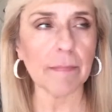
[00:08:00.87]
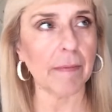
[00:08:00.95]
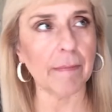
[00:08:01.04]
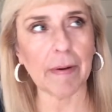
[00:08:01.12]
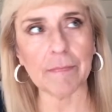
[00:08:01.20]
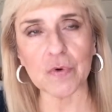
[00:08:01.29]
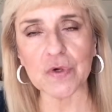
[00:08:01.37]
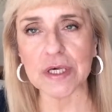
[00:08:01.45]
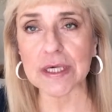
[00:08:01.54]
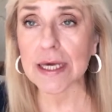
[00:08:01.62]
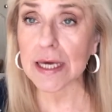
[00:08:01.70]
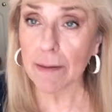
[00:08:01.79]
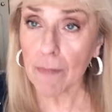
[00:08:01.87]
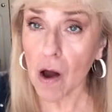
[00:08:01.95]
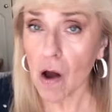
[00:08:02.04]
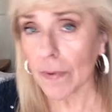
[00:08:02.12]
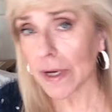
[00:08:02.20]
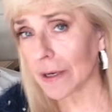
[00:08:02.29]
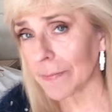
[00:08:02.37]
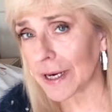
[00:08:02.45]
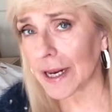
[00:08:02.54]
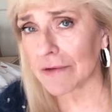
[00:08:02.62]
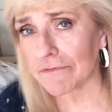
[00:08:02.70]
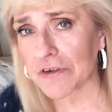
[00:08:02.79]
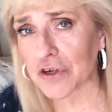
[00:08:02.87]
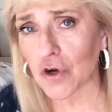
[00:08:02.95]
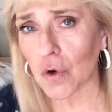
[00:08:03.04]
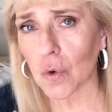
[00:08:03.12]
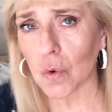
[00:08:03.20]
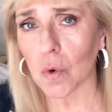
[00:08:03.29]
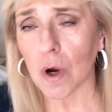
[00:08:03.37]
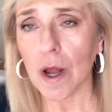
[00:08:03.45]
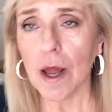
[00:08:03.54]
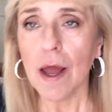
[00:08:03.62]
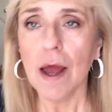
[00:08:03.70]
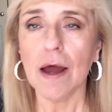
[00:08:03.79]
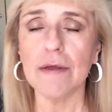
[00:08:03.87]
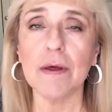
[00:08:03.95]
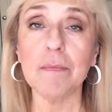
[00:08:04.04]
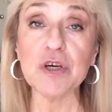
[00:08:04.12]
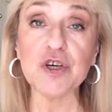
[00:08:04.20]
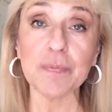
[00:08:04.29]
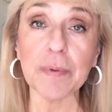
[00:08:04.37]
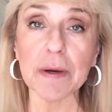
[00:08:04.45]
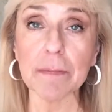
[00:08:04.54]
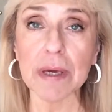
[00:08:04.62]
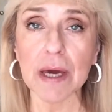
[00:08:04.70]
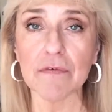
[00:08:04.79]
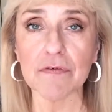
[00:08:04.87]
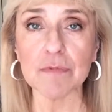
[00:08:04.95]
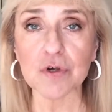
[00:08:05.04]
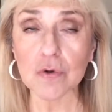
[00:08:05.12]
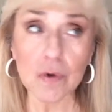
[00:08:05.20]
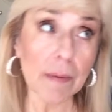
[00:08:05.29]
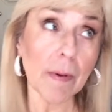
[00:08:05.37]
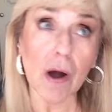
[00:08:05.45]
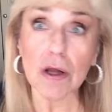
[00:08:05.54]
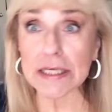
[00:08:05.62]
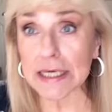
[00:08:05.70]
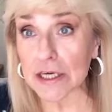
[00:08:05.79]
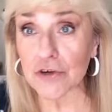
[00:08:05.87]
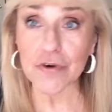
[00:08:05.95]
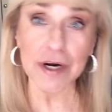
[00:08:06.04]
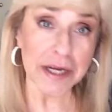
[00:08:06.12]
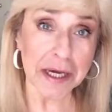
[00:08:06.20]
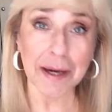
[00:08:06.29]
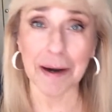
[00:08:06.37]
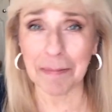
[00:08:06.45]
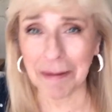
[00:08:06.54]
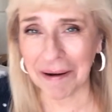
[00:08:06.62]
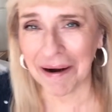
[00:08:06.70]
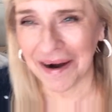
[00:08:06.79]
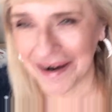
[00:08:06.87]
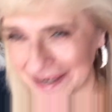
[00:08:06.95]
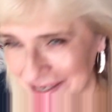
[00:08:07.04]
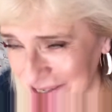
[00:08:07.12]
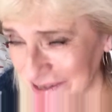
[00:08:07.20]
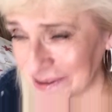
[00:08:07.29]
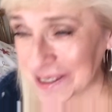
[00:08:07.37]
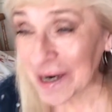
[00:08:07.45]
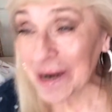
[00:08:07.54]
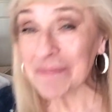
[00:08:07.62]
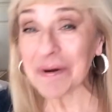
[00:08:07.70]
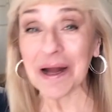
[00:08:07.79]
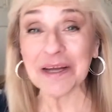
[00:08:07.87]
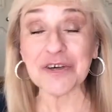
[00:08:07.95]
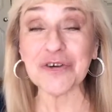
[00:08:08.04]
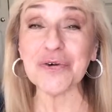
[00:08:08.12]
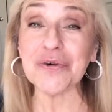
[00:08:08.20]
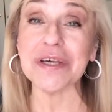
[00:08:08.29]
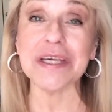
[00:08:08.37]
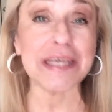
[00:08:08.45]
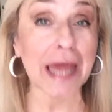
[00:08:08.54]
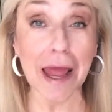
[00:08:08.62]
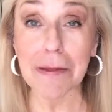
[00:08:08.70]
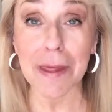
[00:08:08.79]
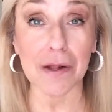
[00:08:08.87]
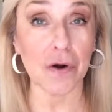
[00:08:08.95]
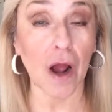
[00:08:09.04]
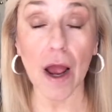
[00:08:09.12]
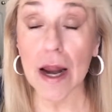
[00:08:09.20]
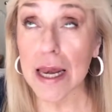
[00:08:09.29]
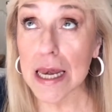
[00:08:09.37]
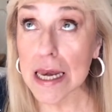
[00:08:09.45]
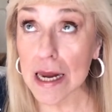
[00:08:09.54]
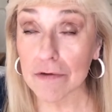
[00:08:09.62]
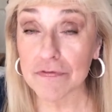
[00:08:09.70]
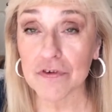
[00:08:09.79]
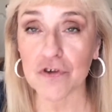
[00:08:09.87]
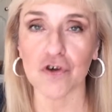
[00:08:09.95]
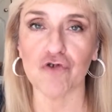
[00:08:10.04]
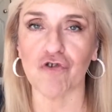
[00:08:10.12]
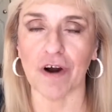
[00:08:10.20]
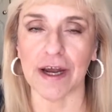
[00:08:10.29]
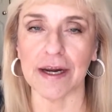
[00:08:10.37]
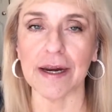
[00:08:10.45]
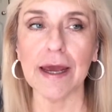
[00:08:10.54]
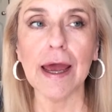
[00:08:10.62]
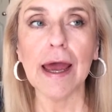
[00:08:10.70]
My mum used to say, come on, we're going to be late for school. And then when she picked me up from school, come on, tea's ready, come on. But I just used to stand there. I loved the crane.